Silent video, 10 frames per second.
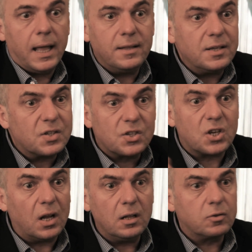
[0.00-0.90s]
And this
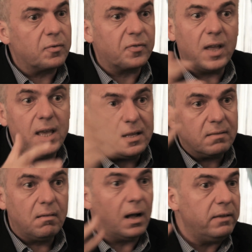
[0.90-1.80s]
child of
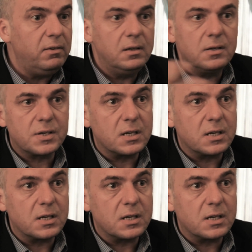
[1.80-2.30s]
8-9 years